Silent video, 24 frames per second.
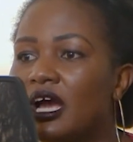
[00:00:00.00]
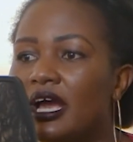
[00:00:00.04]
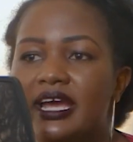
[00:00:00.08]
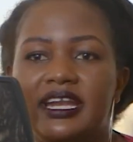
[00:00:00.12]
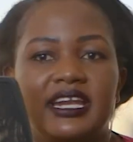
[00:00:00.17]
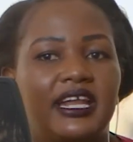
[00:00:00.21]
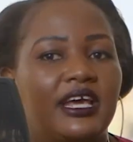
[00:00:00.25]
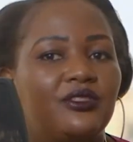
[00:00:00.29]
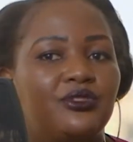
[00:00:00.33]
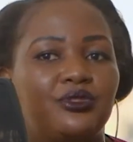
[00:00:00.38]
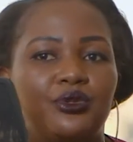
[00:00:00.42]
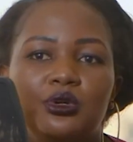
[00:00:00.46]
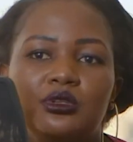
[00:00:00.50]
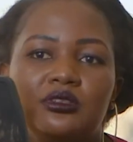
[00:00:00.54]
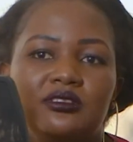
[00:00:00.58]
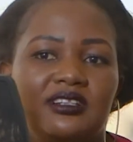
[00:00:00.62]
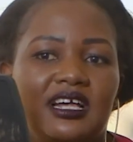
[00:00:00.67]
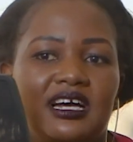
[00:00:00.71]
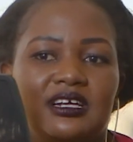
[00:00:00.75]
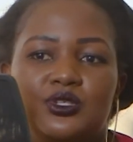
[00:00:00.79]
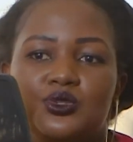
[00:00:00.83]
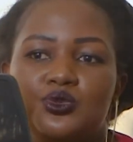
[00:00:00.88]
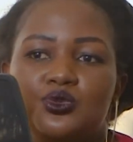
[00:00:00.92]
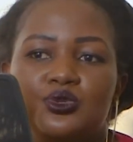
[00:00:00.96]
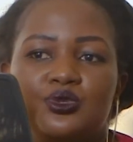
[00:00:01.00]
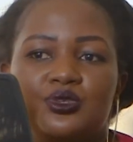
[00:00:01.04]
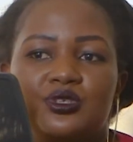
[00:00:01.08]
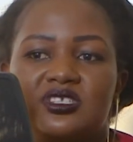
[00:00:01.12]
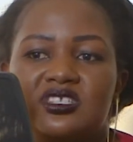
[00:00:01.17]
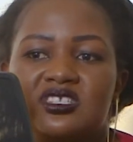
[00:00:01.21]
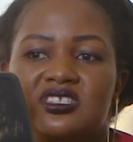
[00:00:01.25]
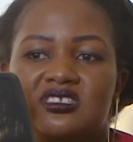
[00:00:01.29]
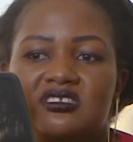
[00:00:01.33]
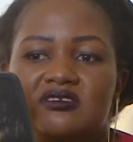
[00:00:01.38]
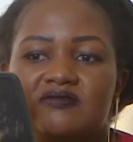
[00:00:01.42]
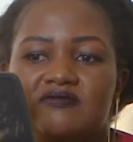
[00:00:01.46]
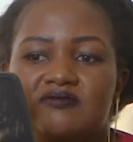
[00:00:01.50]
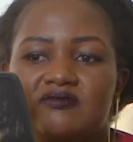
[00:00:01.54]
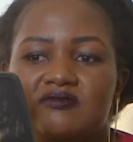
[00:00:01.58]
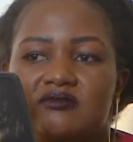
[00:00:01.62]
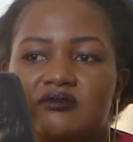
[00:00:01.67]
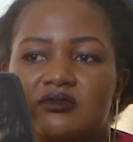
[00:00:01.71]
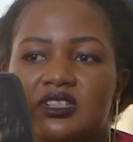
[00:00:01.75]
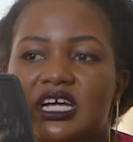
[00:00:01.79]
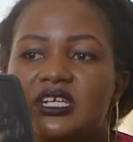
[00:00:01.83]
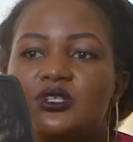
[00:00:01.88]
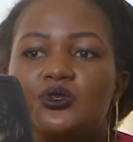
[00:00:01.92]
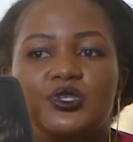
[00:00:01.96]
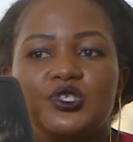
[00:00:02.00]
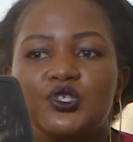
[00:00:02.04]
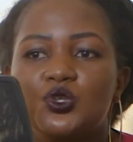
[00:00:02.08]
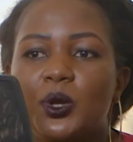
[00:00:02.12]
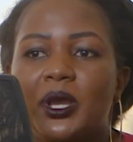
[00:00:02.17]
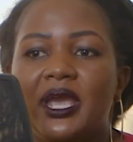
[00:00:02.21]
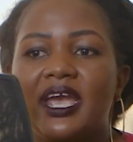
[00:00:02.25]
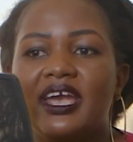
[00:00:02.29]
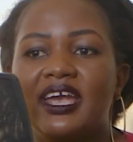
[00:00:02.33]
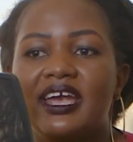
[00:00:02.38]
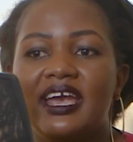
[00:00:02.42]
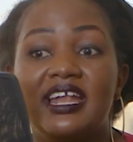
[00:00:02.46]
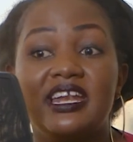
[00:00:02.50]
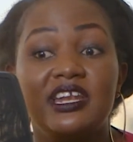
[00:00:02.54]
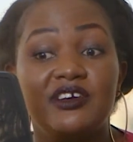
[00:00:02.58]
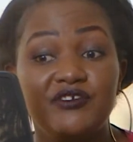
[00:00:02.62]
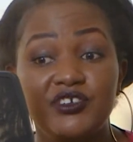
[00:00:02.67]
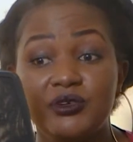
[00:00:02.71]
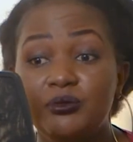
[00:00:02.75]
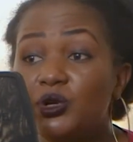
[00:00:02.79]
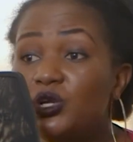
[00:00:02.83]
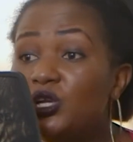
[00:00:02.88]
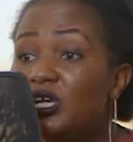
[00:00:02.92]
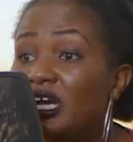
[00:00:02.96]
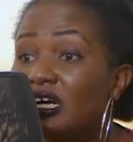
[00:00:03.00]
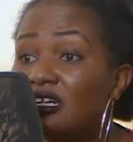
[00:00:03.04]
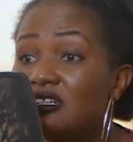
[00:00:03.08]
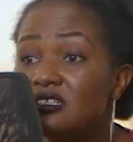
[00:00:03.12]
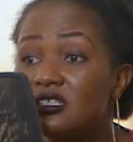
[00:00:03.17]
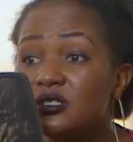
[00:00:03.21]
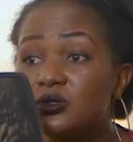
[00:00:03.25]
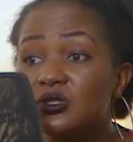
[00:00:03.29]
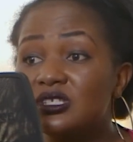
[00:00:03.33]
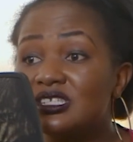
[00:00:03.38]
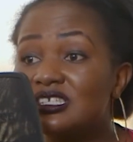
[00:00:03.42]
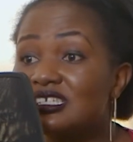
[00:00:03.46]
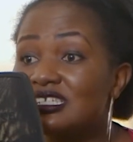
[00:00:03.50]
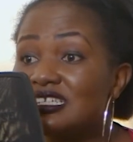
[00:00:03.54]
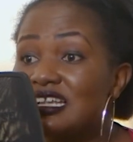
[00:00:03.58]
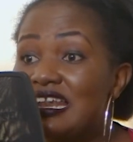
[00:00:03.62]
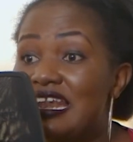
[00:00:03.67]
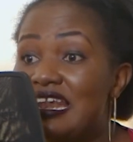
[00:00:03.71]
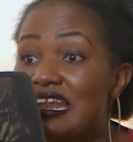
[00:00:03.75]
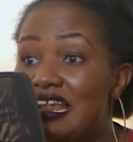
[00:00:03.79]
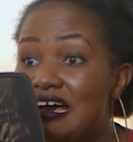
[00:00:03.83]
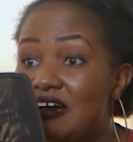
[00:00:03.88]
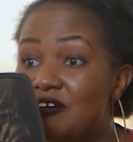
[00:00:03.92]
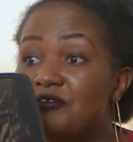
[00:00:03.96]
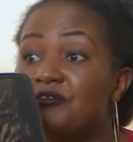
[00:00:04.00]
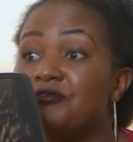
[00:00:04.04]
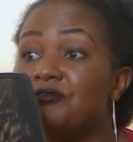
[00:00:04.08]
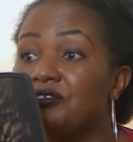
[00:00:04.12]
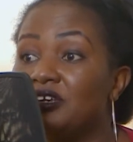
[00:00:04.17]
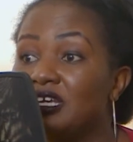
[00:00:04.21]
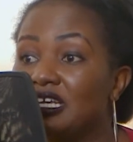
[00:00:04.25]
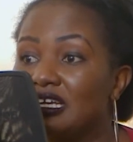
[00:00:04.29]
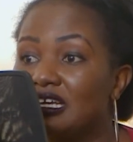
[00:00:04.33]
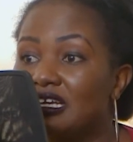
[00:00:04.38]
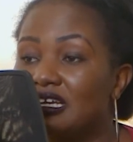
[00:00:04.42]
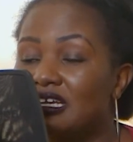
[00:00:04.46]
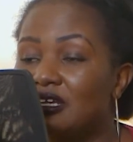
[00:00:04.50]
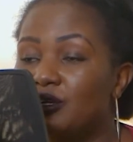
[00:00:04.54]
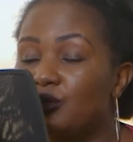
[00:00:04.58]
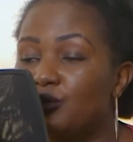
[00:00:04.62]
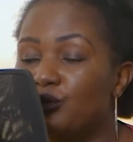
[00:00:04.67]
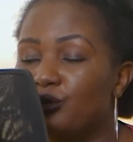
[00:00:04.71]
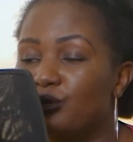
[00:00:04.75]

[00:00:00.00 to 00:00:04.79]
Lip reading: And I thought that was okay. And everybody else was just laughing,